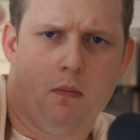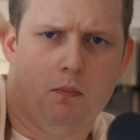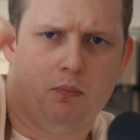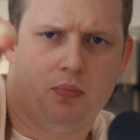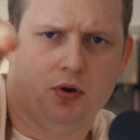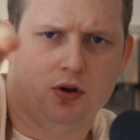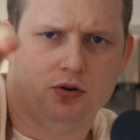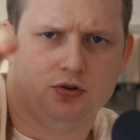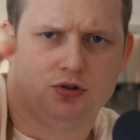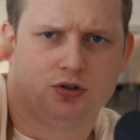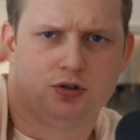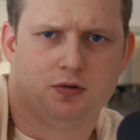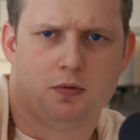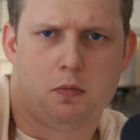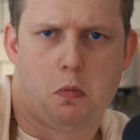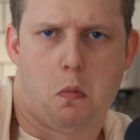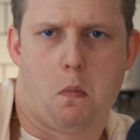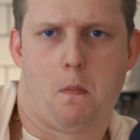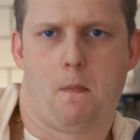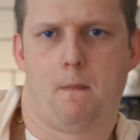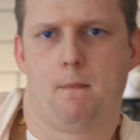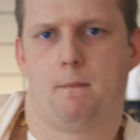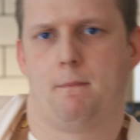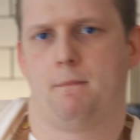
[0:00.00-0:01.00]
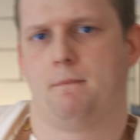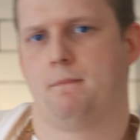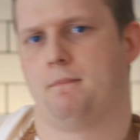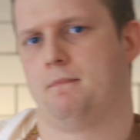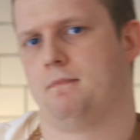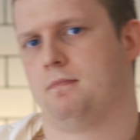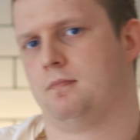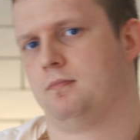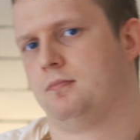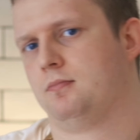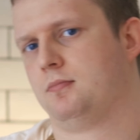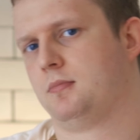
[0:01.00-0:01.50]
Peace.
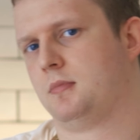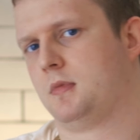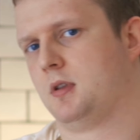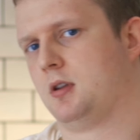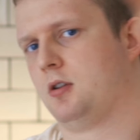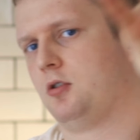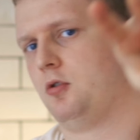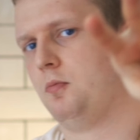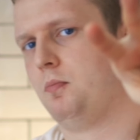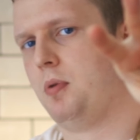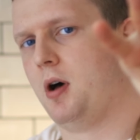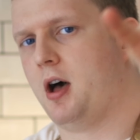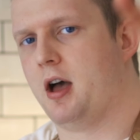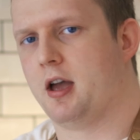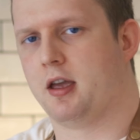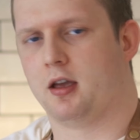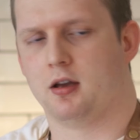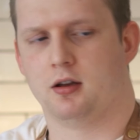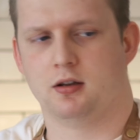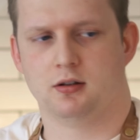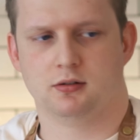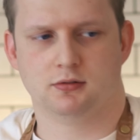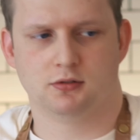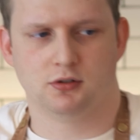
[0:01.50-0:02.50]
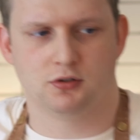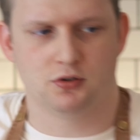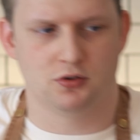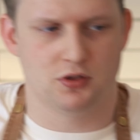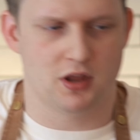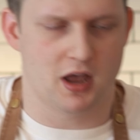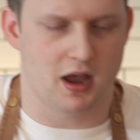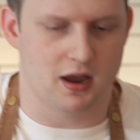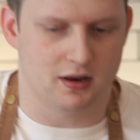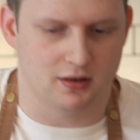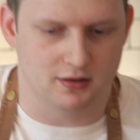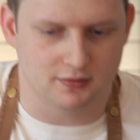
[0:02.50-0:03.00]
Goodbye. Good
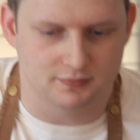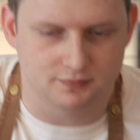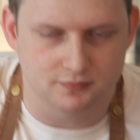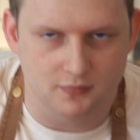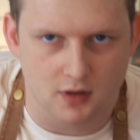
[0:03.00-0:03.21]
night.